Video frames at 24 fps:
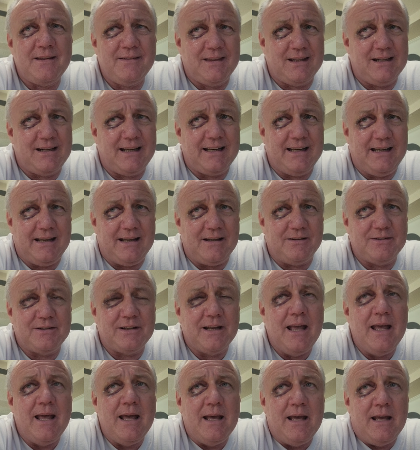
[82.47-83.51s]
then I guess
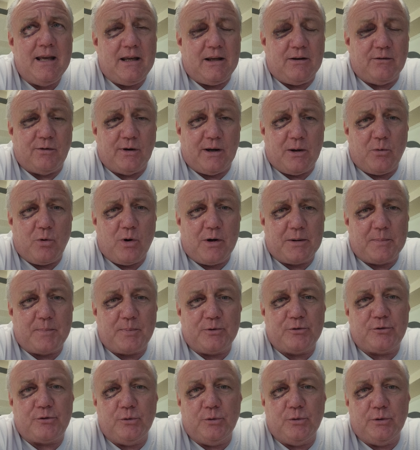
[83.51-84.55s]
if I want to
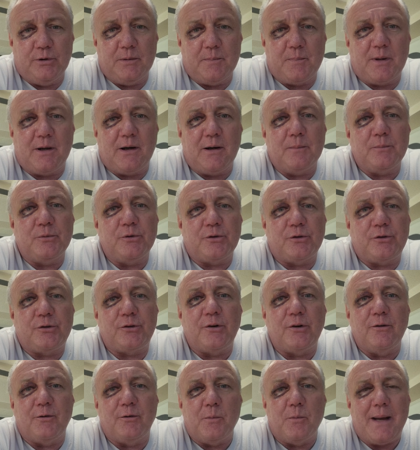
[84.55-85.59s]
pursue it, it becomes a
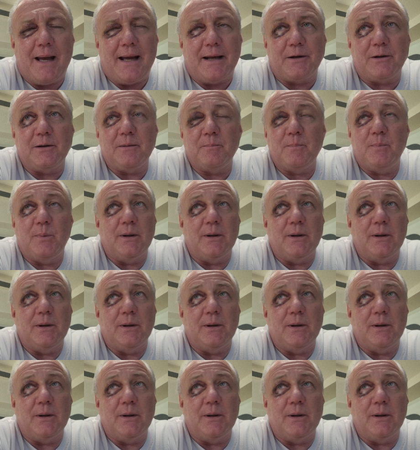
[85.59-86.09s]
civil matter.